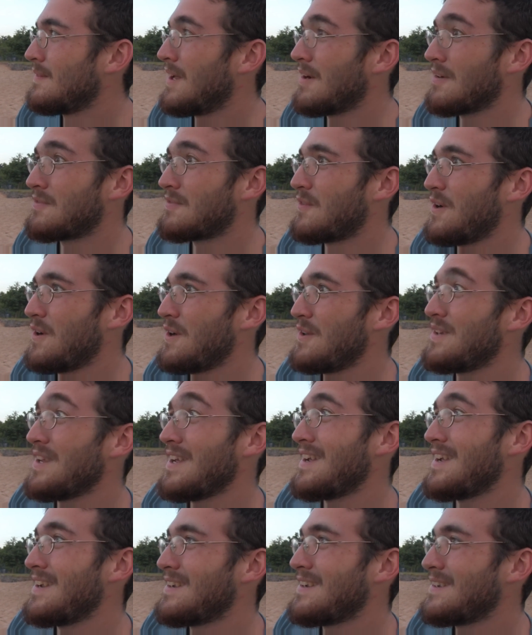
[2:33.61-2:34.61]
Not for all
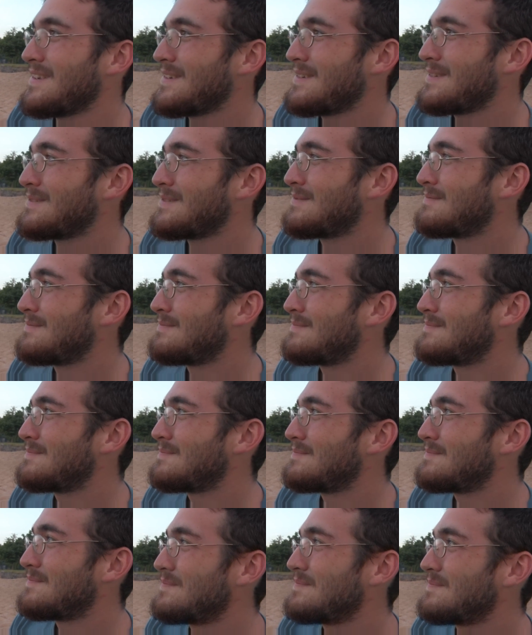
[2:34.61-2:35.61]
day.
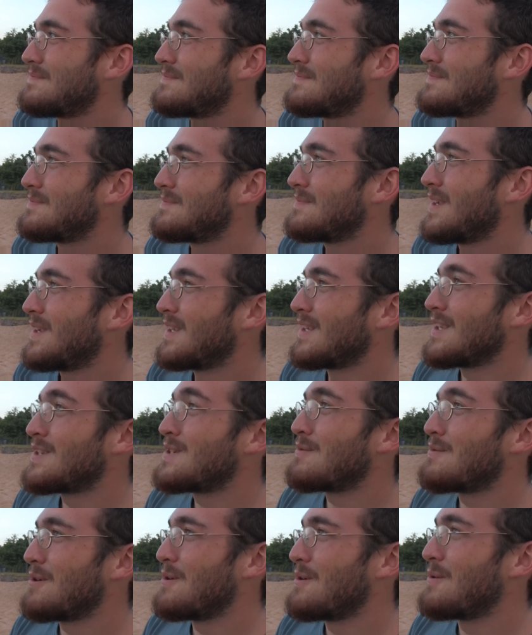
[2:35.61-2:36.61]
Unless
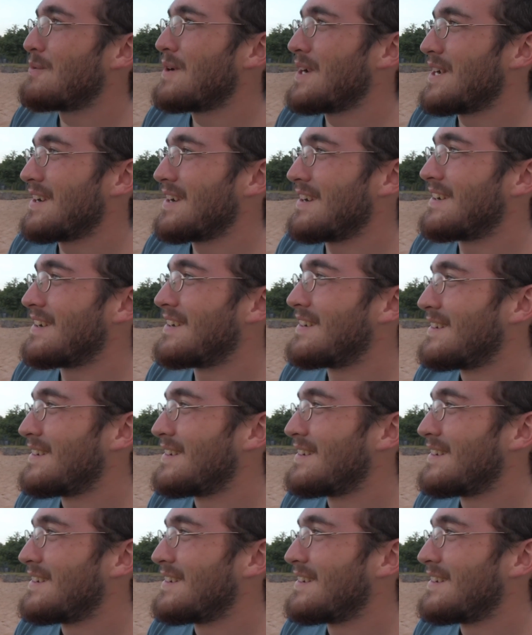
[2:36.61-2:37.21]
you go away.